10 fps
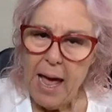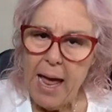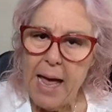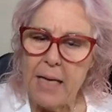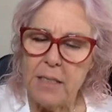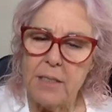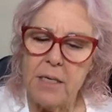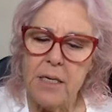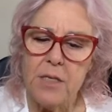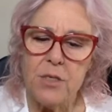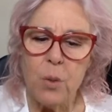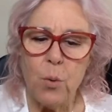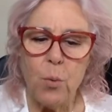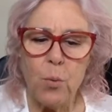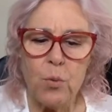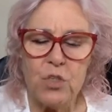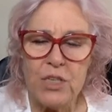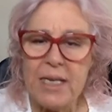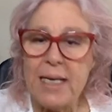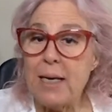And so
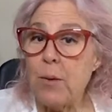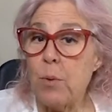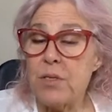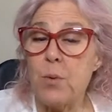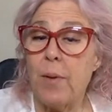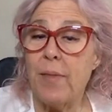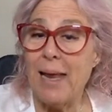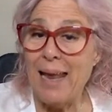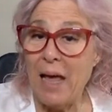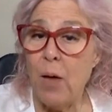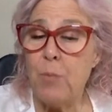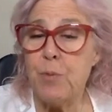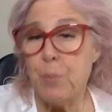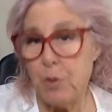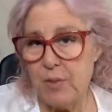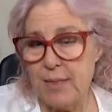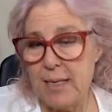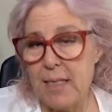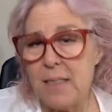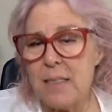she was the one that helped
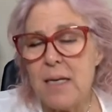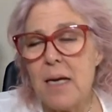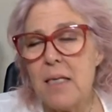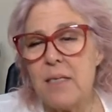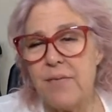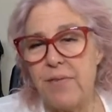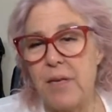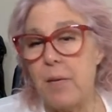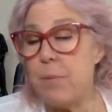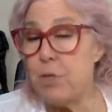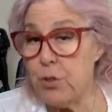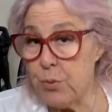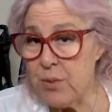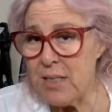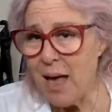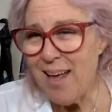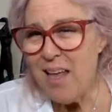Perseus defeat Medusa,